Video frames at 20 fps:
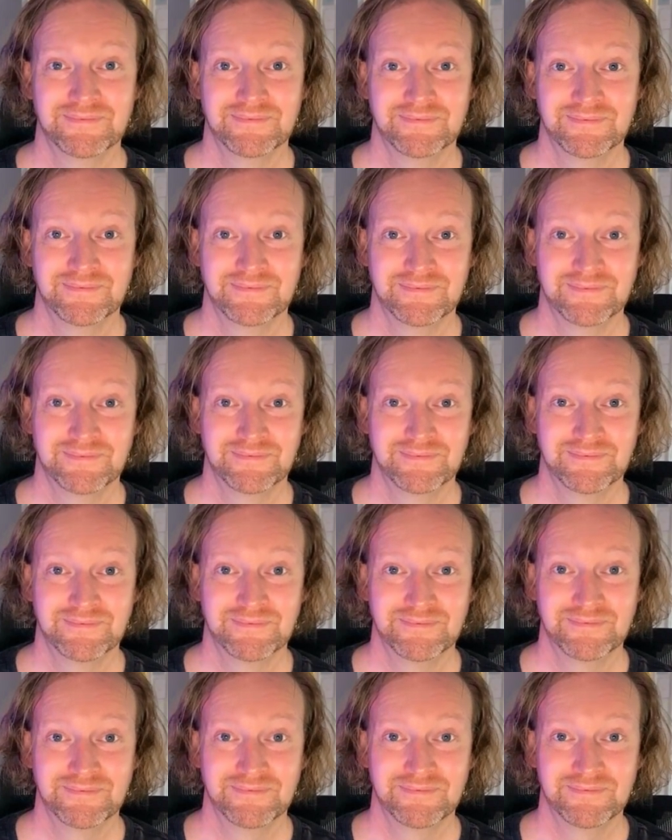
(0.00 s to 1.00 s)

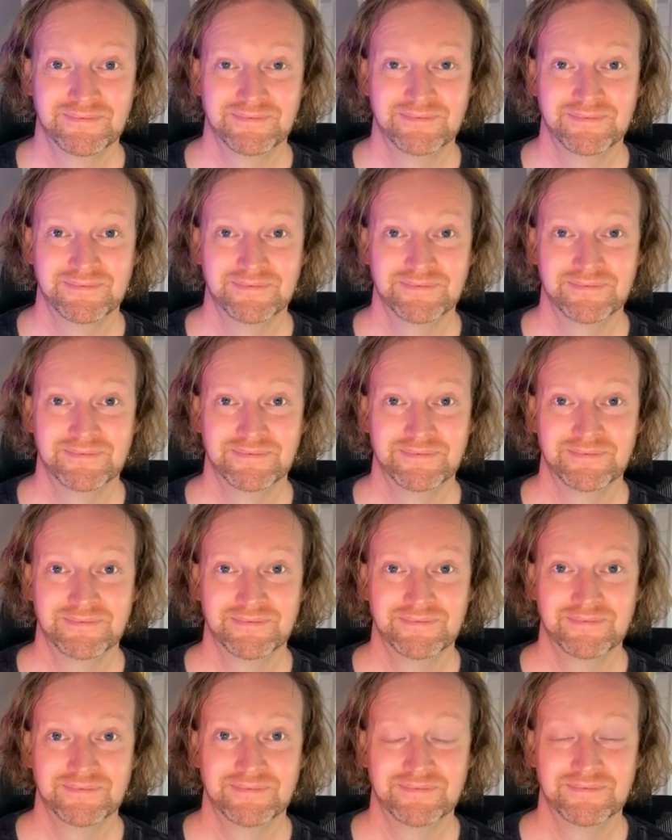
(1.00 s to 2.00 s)

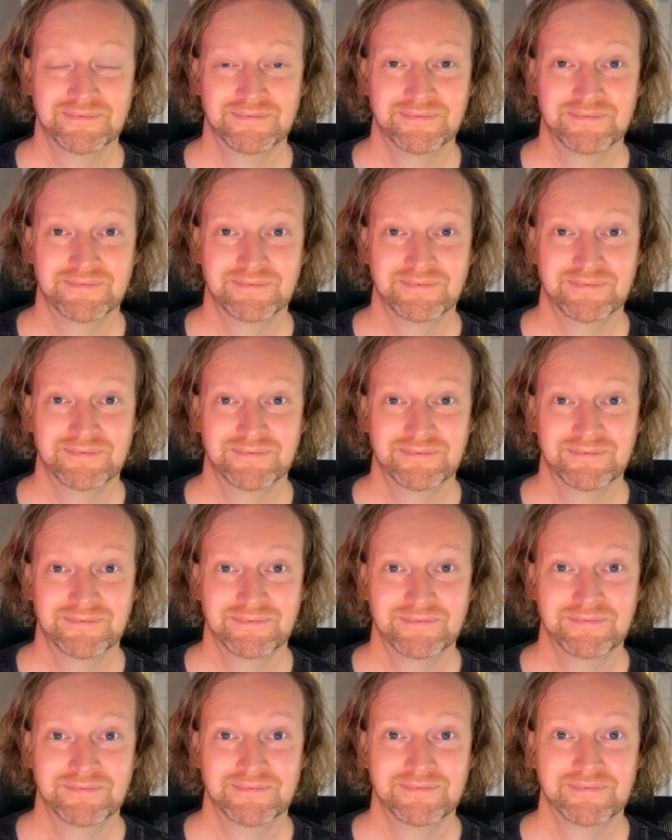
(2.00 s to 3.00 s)

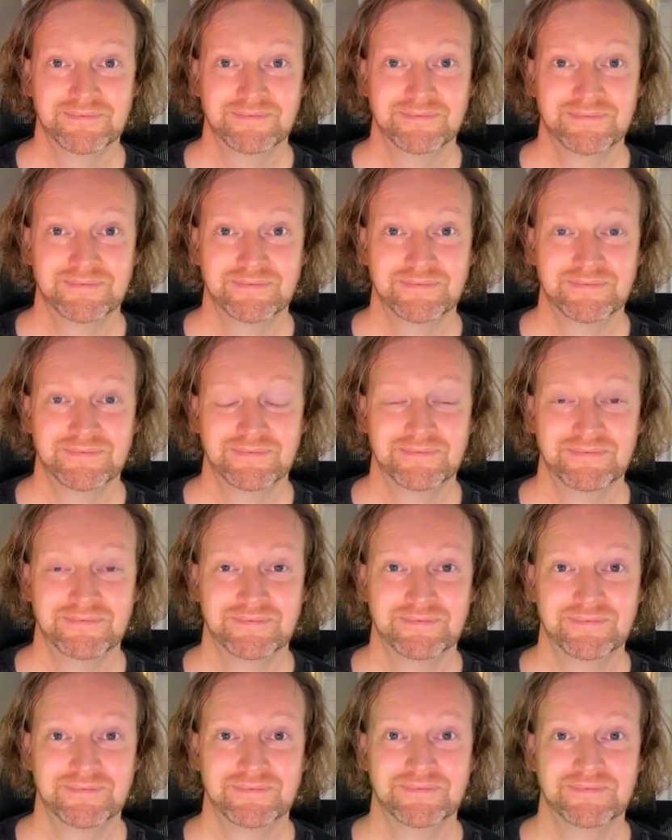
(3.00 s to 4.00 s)

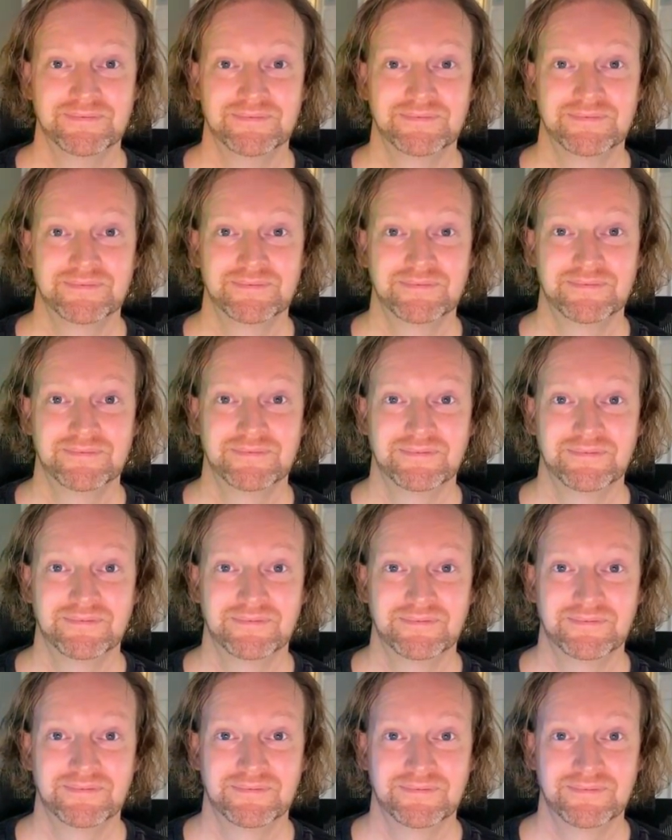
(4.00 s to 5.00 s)

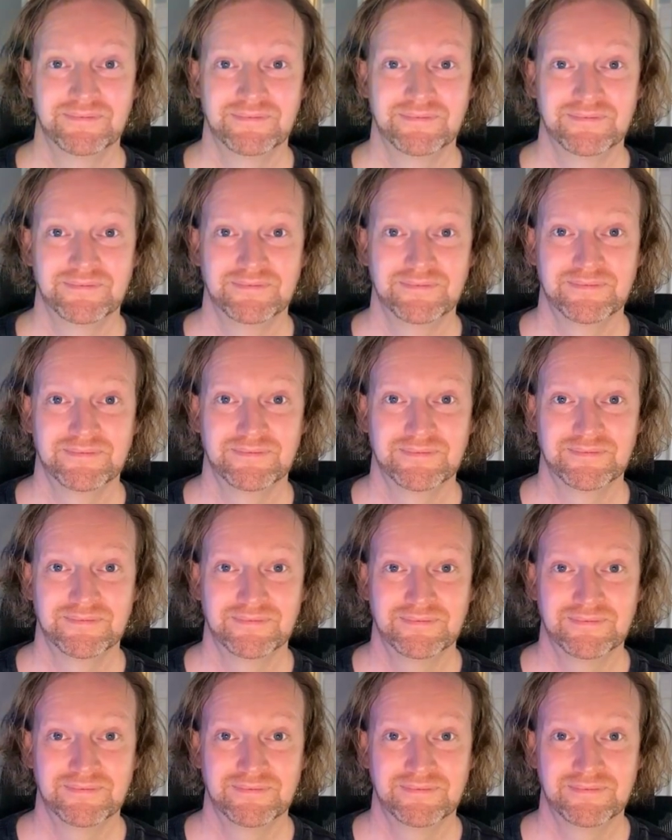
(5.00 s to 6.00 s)

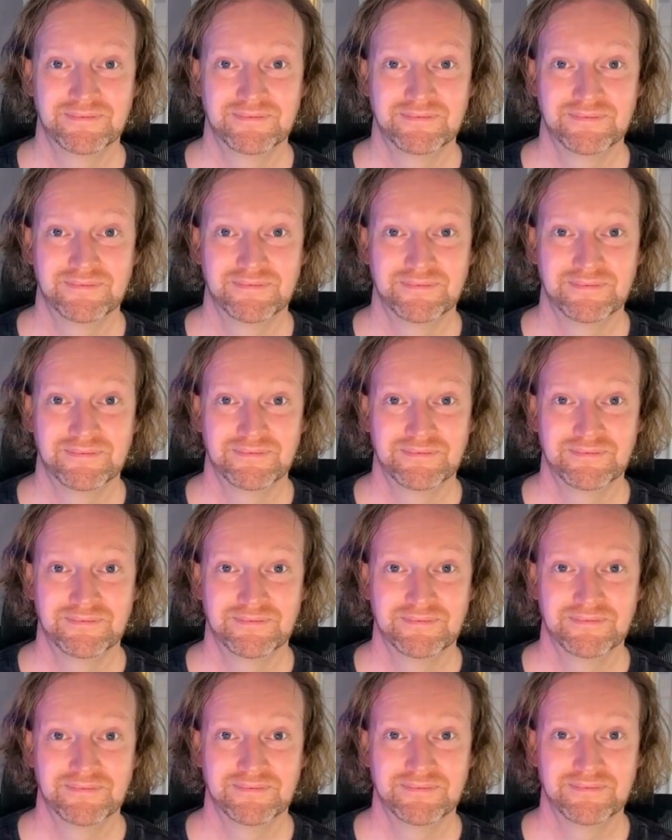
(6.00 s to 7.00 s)

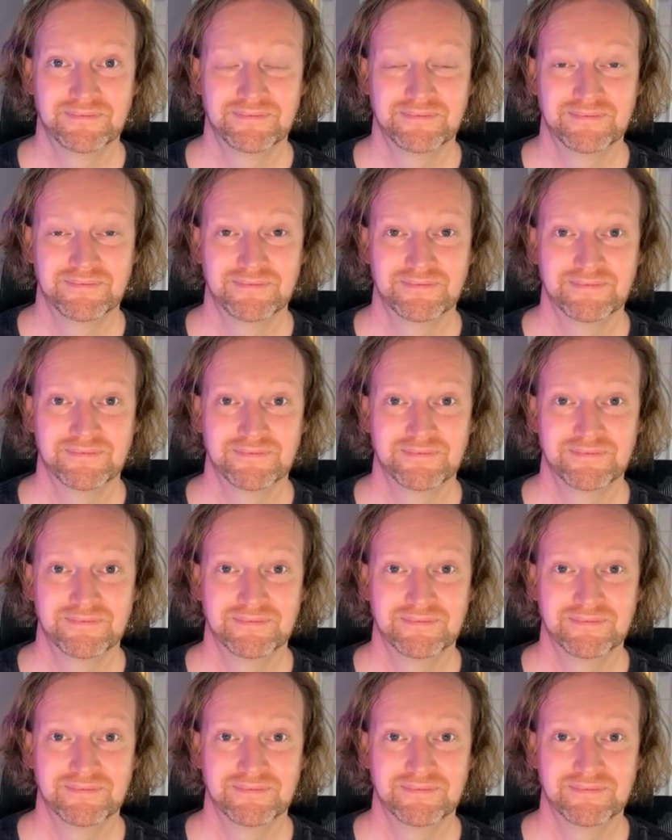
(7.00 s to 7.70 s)
(silence)